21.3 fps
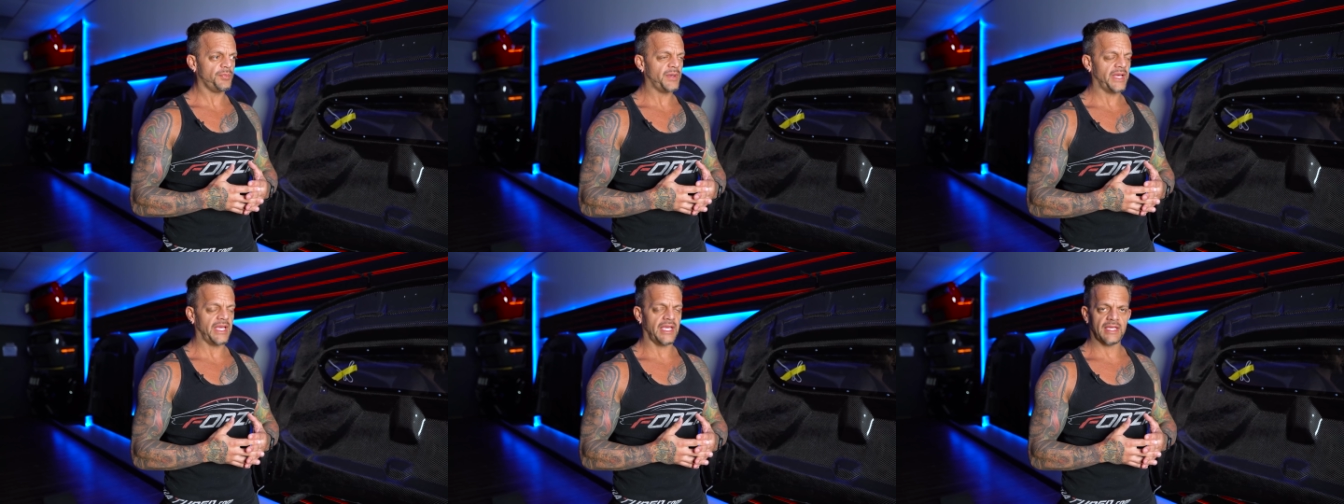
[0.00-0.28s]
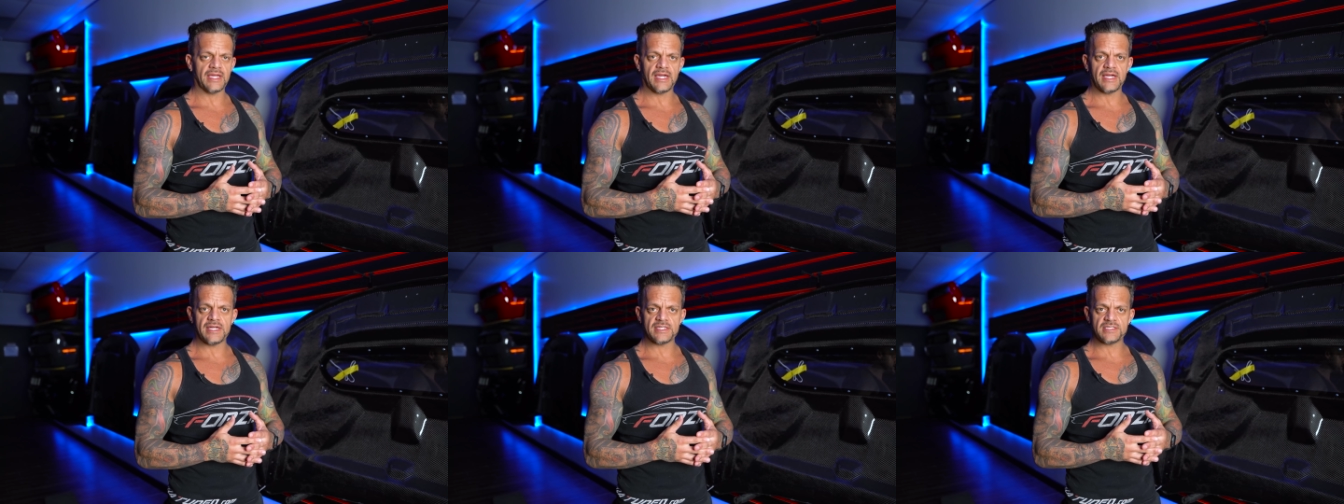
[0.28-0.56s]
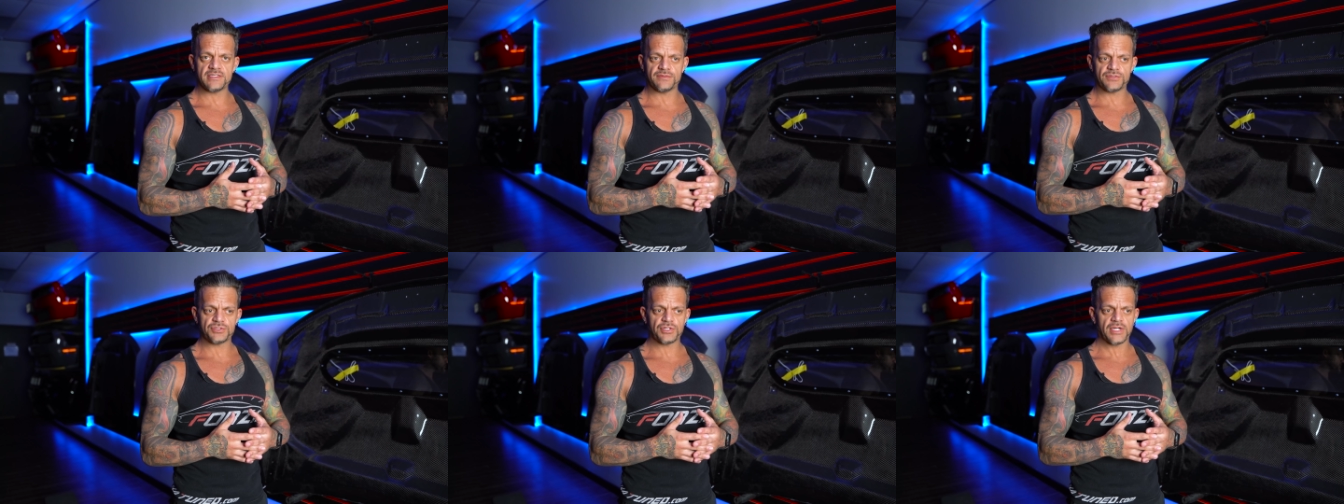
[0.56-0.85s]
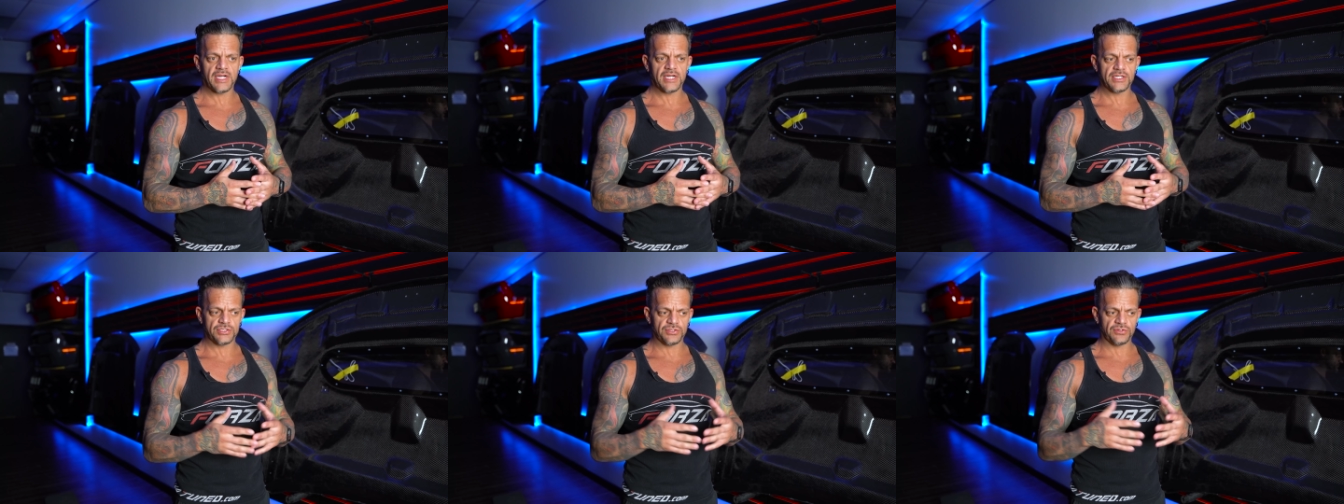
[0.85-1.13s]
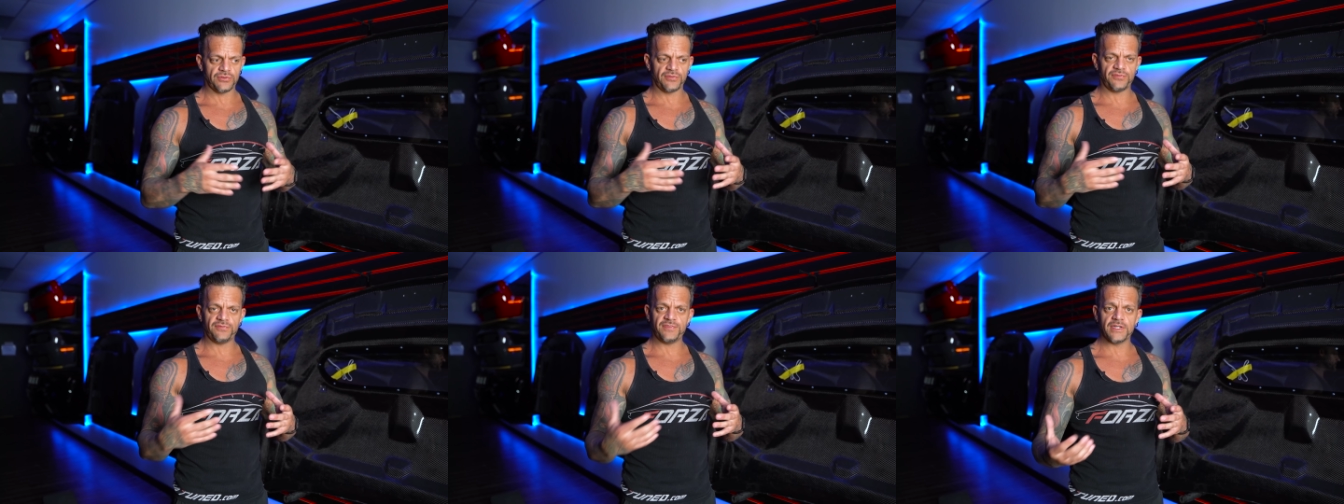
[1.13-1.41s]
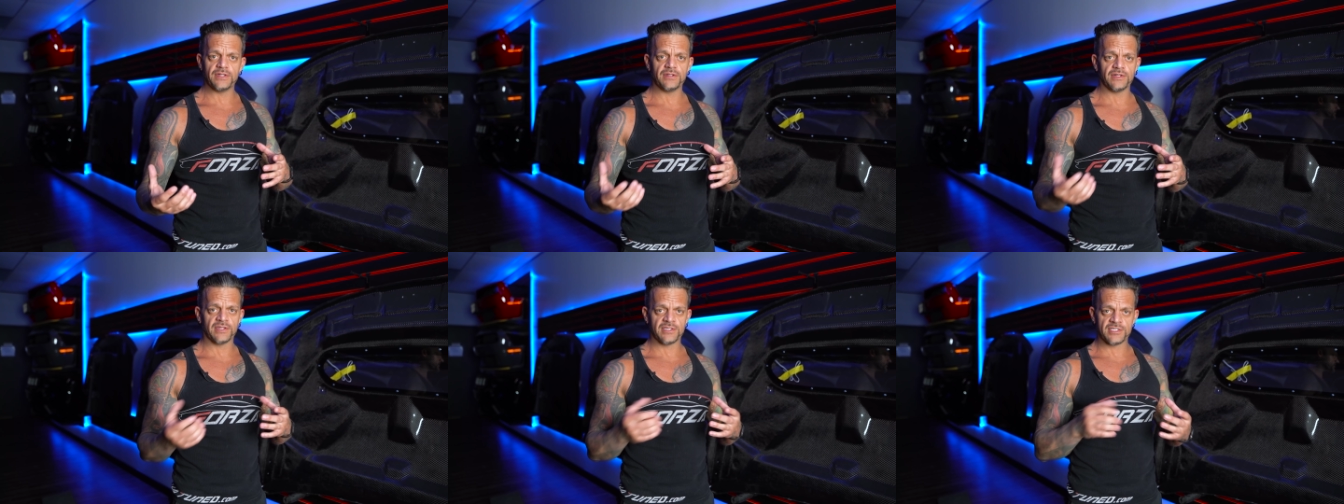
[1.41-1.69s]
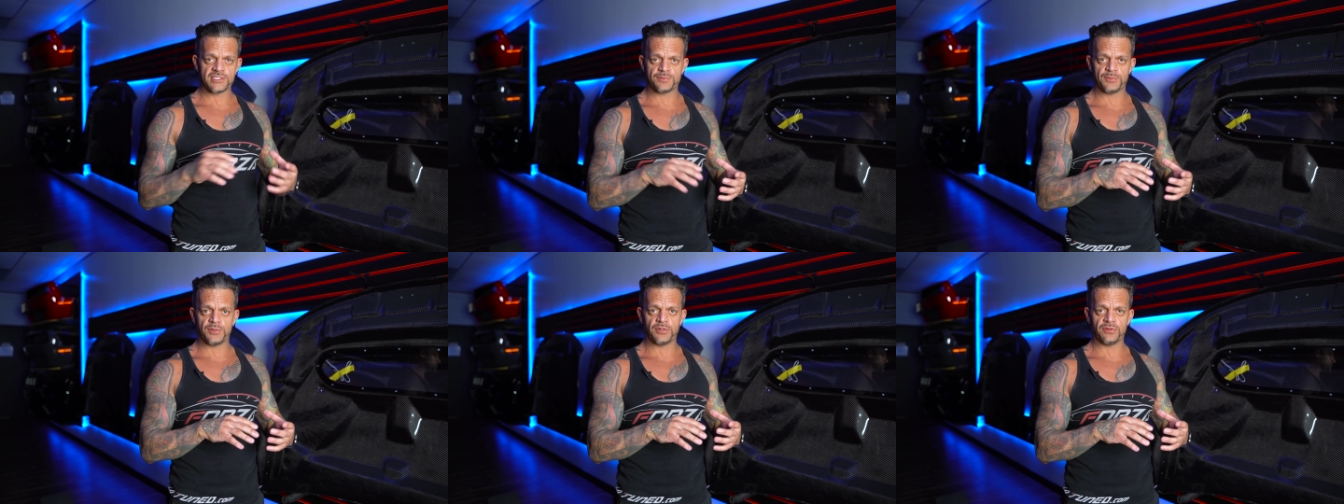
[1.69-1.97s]
paint guys have tried to fill
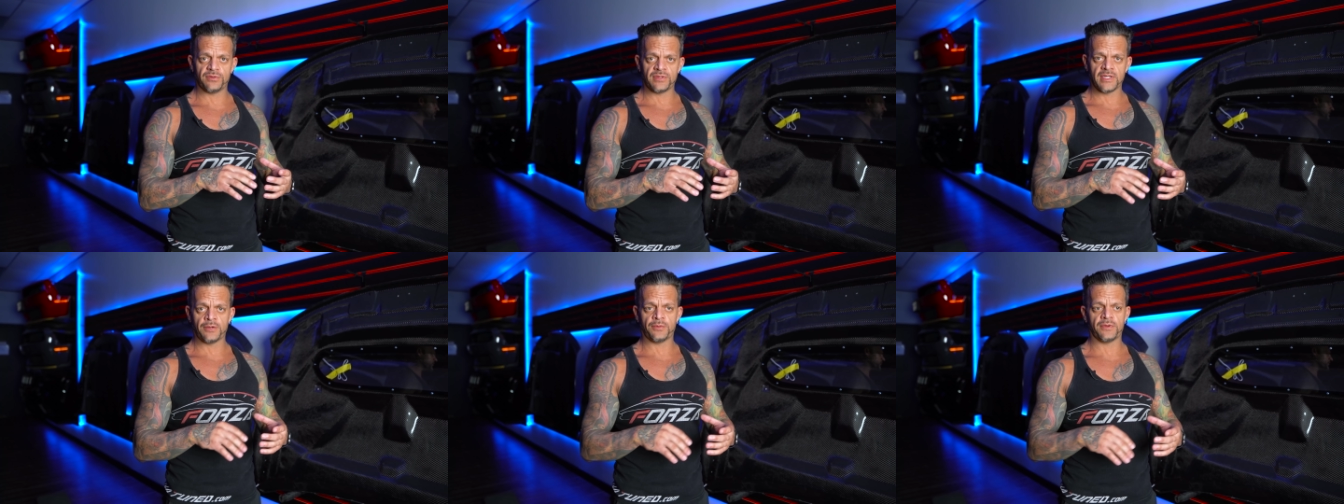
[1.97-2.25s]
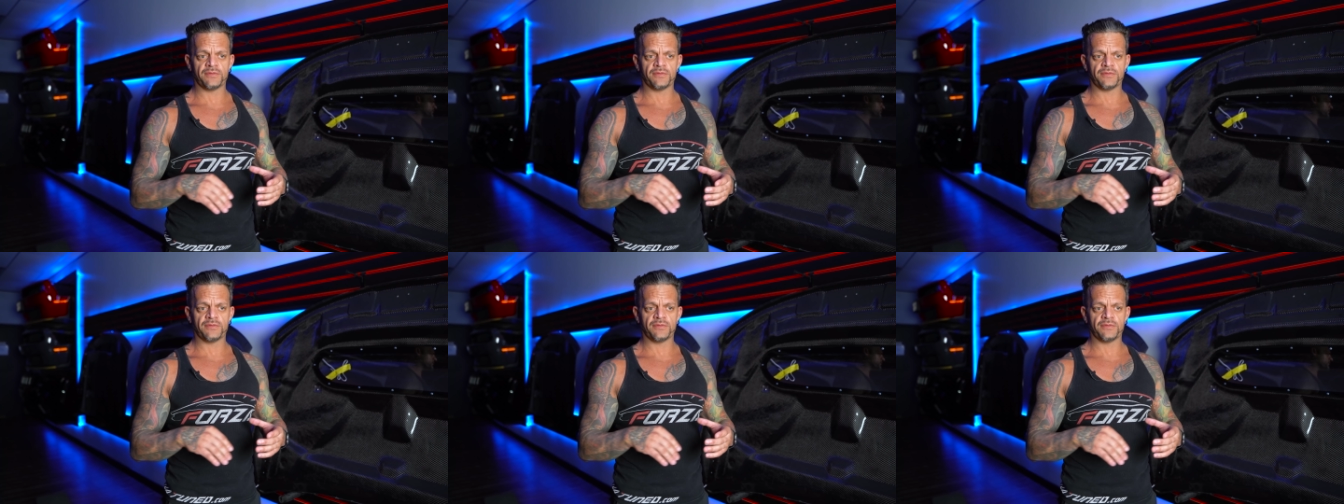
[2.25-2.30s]
and smooth that.